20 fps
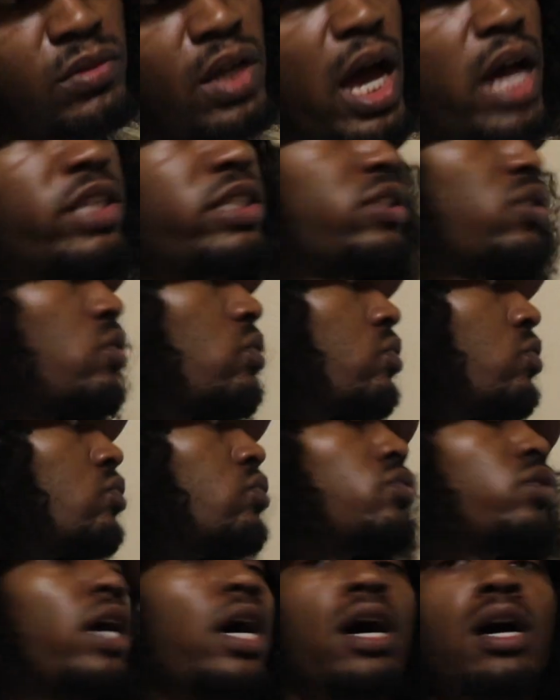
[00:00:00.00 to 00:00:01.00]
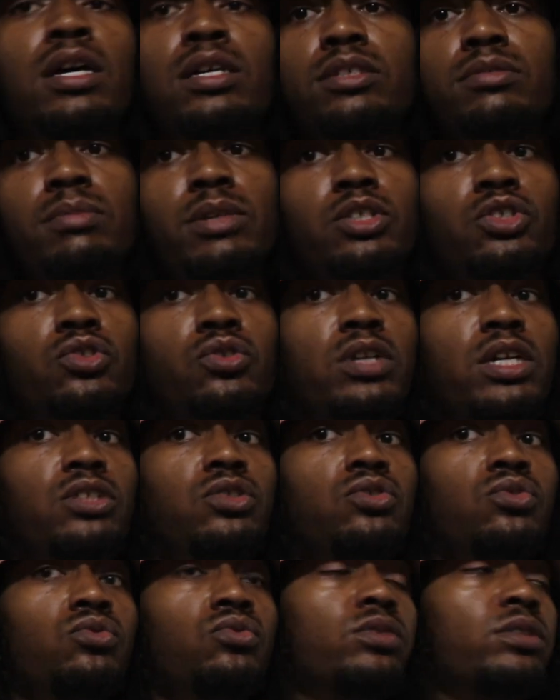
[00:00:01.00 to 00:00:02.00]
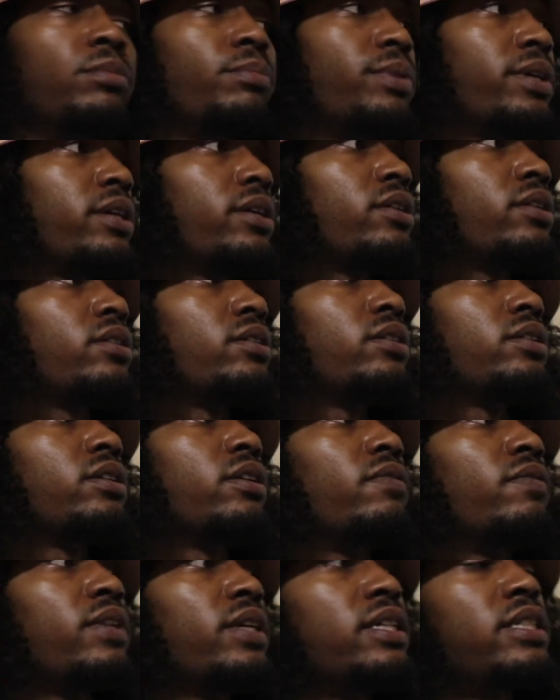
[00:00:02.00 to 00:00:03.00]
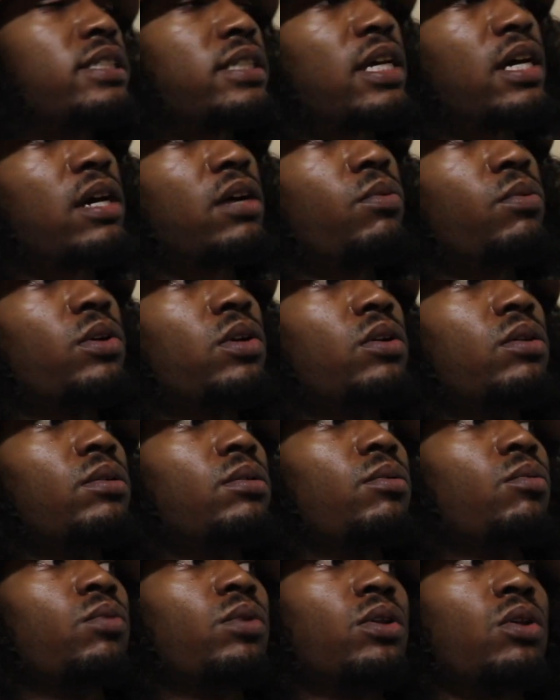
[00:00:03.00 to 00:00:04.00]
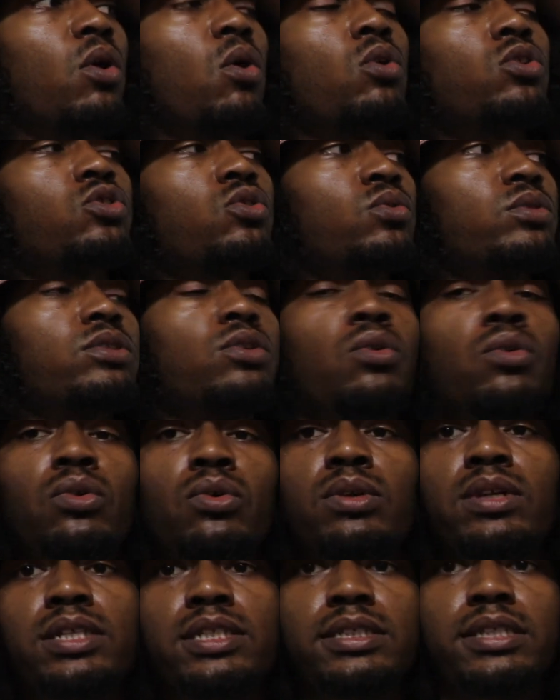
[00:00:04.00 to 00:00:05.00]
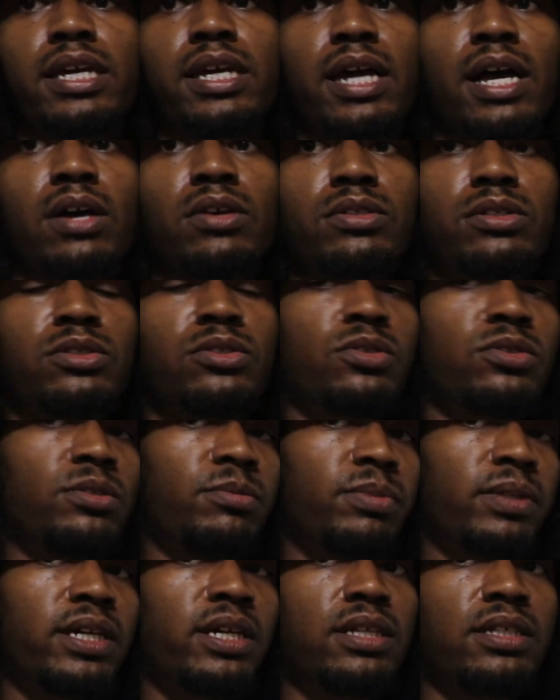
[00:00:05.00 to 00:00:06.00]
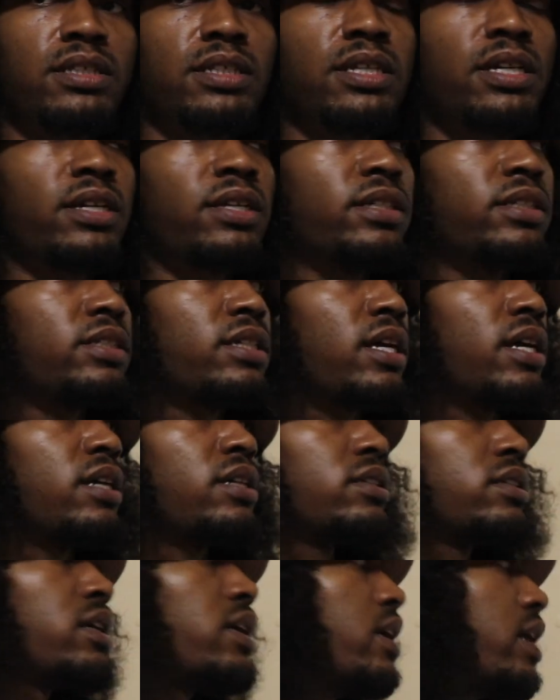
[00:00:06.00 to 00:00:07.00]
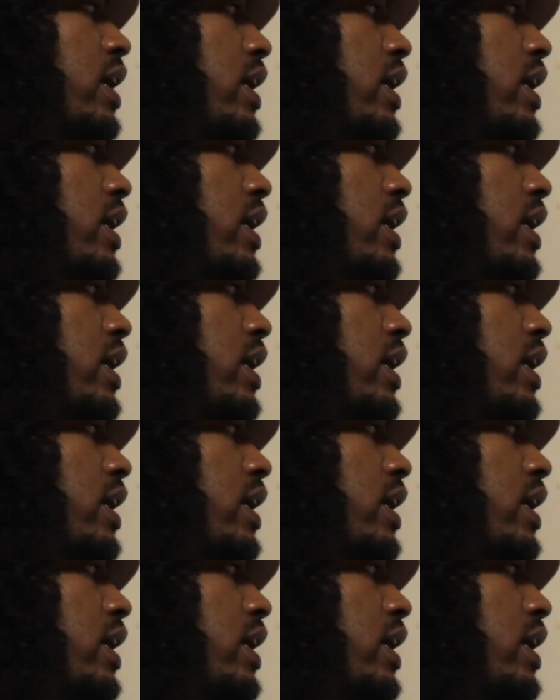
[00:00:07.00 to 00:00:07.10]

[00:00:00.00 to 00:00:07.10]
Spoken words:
I told you guys, make sure that you compare your Venus sign with also what's going on in the second house in terms of planets there and signs.